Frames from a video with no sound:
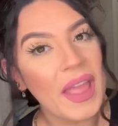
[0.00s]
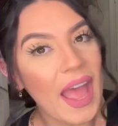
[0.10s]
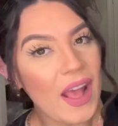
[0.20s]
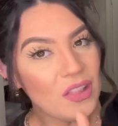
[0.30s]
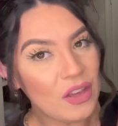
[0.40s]

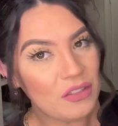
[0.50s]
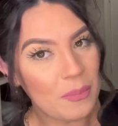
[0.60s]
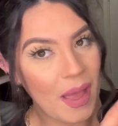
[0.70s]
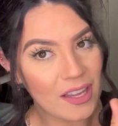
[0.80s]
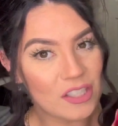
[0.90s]
I love the
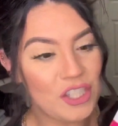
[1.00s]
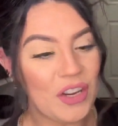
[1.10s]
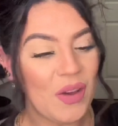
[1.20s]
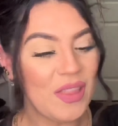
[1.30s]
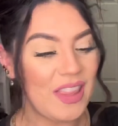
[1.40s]
packaging
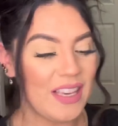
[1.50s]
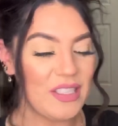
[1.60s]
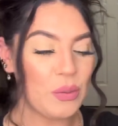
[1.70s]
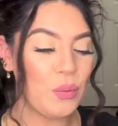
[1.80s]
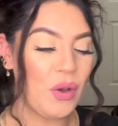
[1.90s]
on
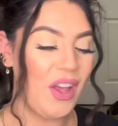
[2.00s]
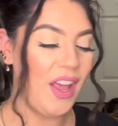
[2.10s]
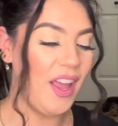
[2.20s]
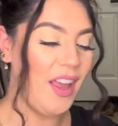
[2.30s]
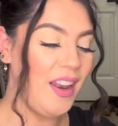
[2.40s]
this
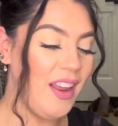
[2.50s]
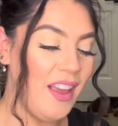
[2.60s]
one.